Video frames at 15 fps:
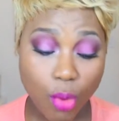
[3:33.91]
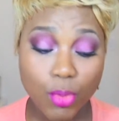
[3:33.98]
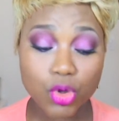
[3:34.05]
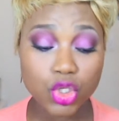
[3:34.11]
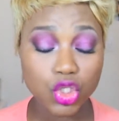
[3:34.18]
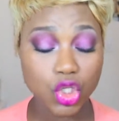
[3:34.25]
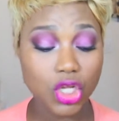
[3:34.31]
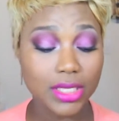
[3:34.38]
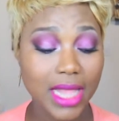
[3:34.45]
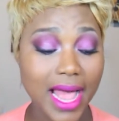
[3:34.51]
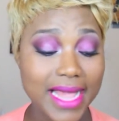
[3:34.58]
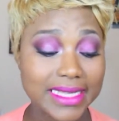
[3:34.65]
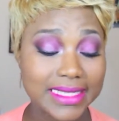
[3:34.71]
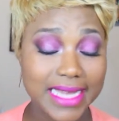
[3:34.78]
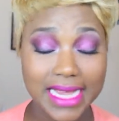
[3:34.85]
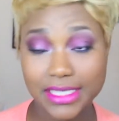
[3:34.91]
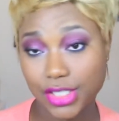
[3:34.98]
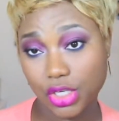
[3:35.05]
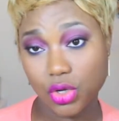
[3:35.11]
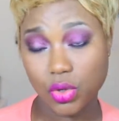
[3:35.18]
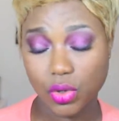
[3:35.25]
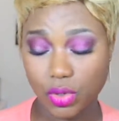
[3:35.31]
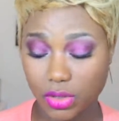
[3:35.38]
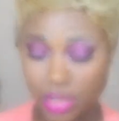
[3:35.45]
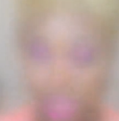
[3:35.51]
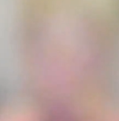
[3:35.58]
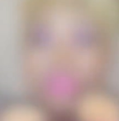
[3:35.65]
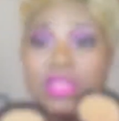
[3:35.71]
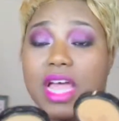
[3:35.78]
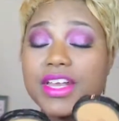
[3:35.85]
almost look identical.
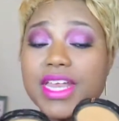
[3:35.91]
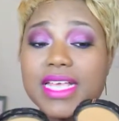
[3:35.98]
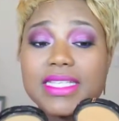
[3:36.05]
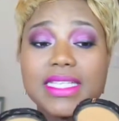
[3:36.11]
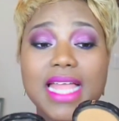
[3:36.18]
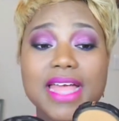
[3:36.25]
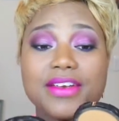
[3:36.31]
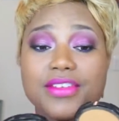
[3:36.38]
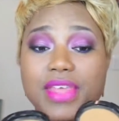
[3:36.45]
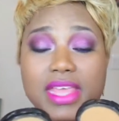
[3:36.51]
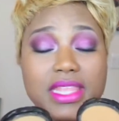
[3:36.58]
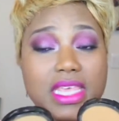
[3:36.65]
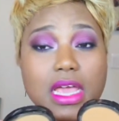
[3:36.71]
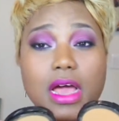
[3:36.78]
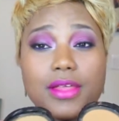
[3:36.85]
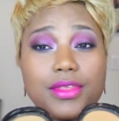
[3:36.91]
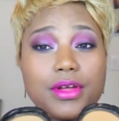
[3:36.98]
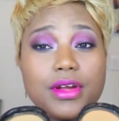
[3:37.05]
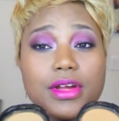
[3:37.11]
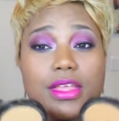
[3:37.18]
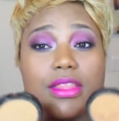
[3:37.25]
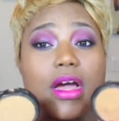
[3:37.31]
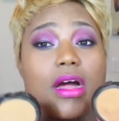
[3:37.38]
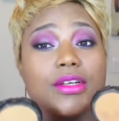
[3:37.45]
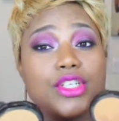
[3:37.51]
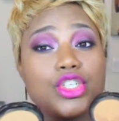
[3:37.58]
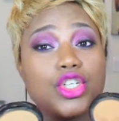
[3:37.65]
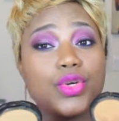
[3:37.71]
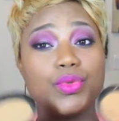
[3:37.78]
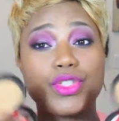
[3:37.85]
None is lighter than the other. The
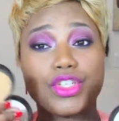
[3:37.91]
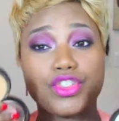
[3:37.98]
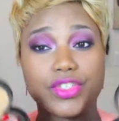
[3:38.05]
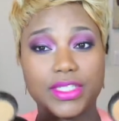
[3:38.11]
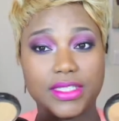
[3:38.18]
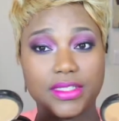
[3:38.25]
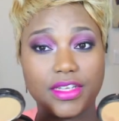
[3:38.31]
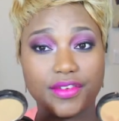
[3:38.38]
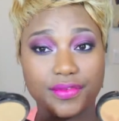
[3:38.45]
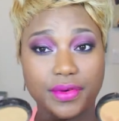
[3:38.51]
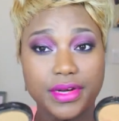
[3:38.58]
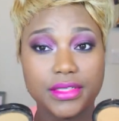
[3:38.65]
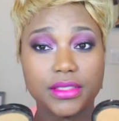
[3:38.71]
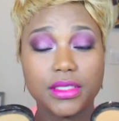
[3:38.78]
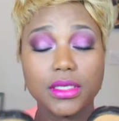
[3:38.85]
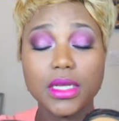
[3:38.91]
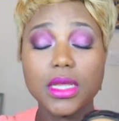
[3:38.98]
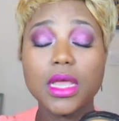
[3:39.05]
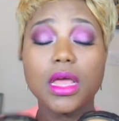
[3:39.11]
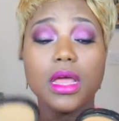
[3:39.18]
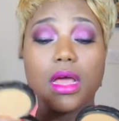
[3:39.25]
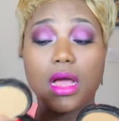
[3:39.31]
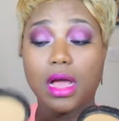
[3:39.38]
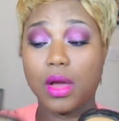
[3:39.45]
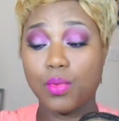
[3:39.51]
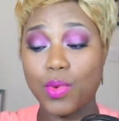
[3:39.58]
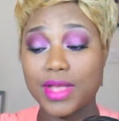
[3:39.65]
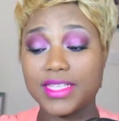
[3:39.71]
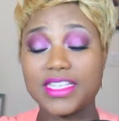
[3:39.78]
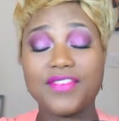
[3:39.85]
undertones are just different.
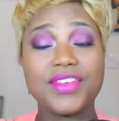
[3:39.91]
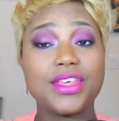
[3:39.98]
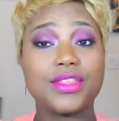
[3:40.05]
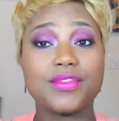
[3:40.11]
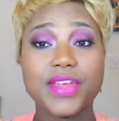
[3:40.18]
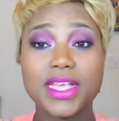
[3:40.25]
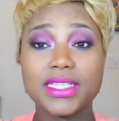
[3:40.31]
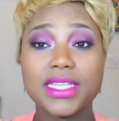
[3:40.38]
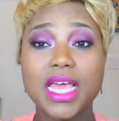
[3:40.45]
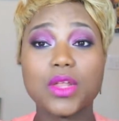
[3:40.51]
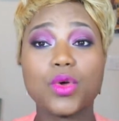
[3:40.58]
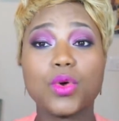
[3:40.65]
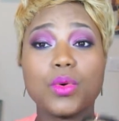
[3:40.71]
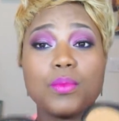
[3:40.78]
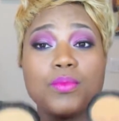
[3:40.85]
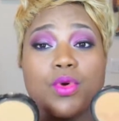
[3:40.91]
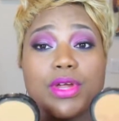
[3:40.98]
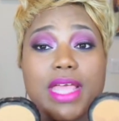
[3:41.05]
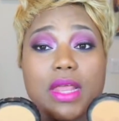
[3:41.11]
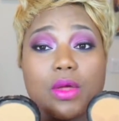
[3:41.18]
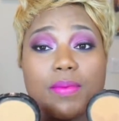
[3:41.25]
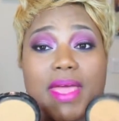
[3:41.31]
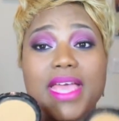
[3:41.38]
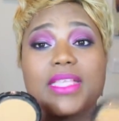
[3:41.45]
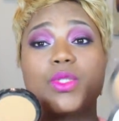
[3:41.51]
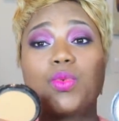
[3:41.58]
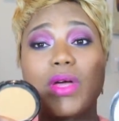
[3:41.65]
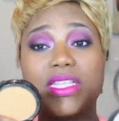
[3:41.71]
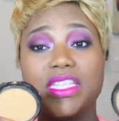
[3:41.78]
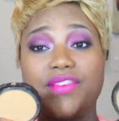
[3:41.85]
173 is more yellow
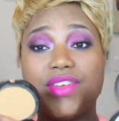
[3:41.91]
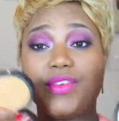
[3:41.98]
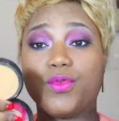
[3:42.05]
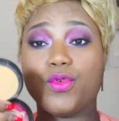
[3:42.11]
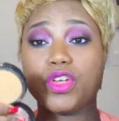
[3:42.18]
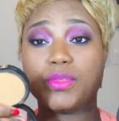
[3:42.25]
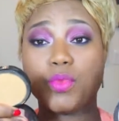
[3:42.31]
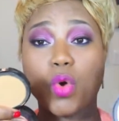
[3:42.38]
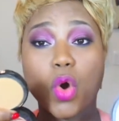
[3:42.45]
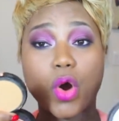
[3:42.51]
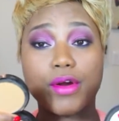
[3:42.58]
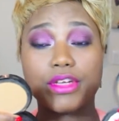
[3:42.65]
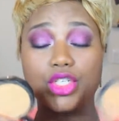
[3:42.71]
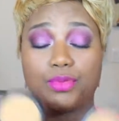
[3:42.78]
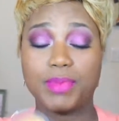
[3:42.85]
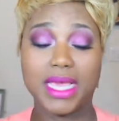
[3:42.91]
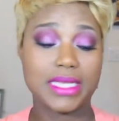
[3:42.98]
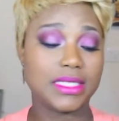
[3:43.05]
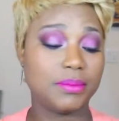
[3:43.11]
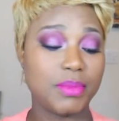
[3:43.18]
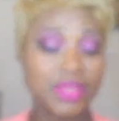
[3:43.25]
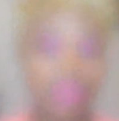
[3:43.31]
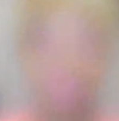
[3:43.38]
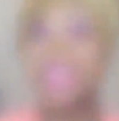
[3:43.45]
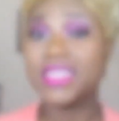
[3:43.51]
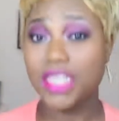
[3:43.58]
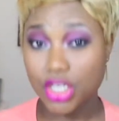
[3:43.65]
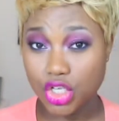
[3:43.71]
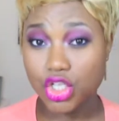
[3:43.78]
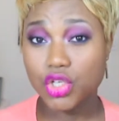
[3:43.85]
base, 174 is more orange base, but
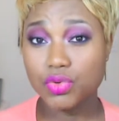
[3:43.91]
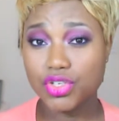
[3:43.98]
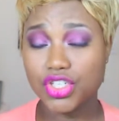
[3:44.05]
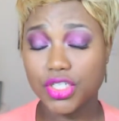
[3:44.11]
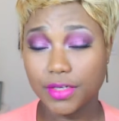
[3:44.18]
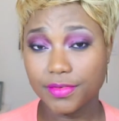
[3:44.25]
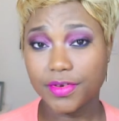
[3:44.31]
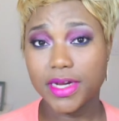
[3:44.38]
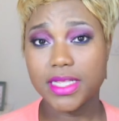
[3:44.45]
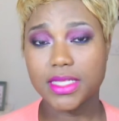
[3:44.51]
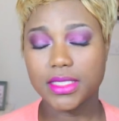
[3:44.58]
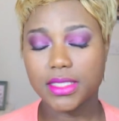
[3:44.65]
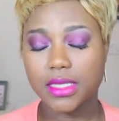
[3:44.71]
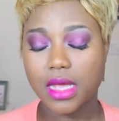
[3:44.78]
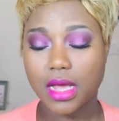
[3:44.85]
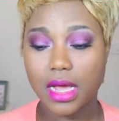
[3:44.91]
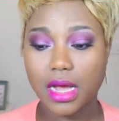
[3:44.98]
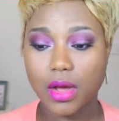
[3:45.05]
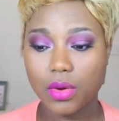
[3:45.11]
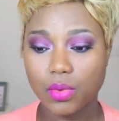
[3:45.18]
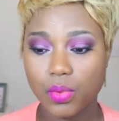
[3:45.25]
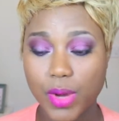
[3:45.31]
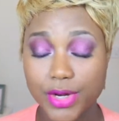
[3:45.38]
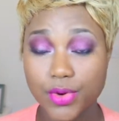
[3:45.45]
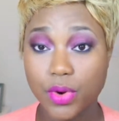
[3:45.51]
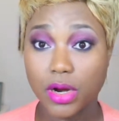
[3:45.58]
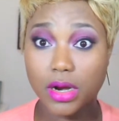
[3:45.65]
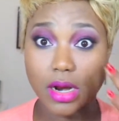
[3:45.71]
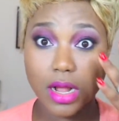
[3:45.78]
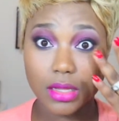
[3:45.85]
there's a huge difference when you
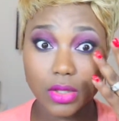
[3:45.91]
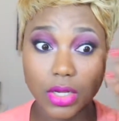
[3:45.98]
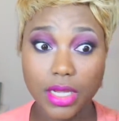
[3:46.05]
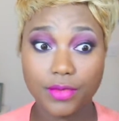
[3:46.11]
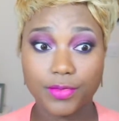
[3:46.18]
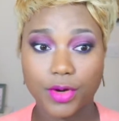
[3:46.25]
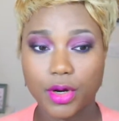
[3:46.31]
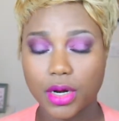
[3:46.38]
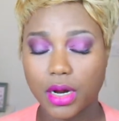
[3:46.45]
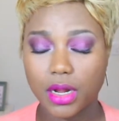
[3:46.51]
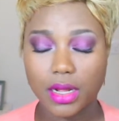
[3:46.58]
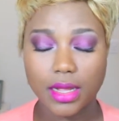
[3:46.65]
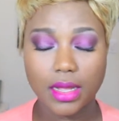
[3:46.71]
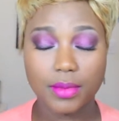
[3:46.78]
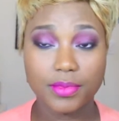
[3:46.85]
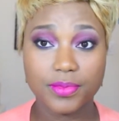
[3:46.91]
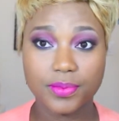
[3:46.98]
are looking for a